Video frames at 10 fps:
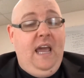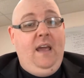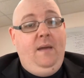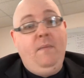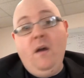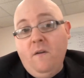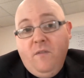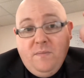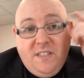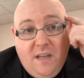came
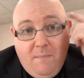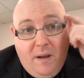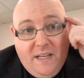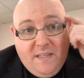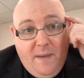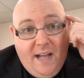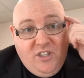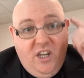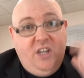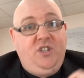from somebody's
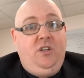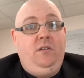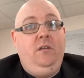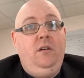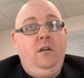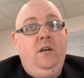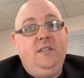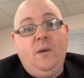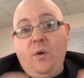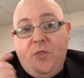imagination.
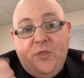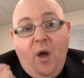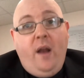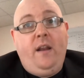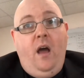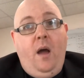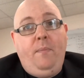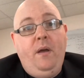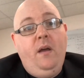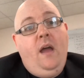Someone thought it
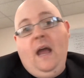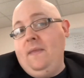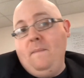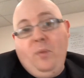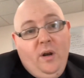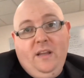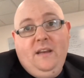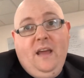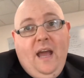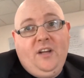up and then put it
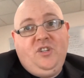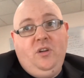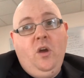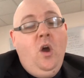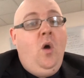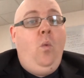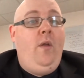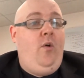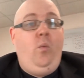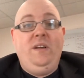into action.
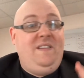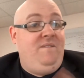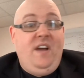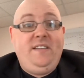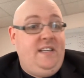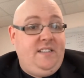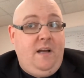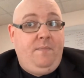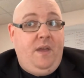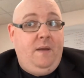Whether it was inventing
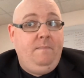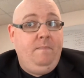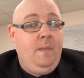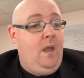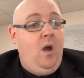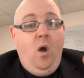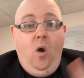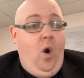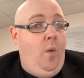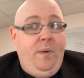something,
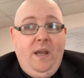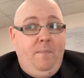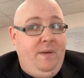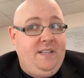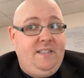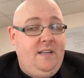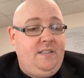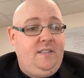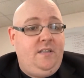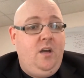or opening a
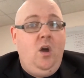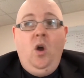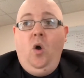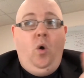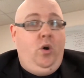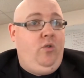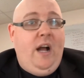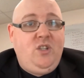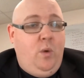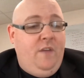business, or
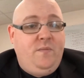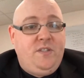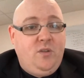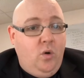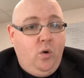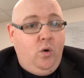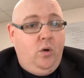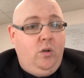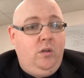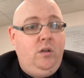graduating from
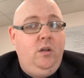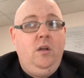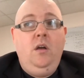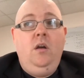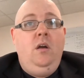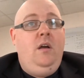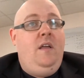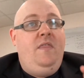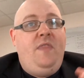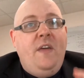school,
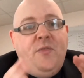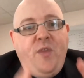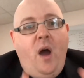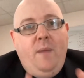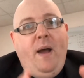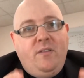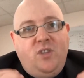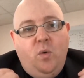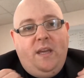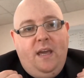they thought
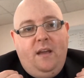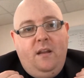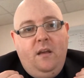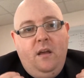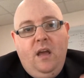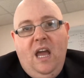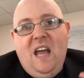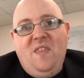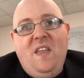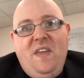about doing it
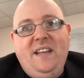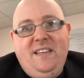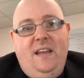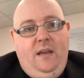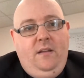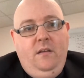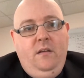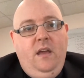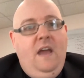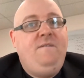and then they did it.
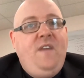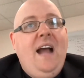In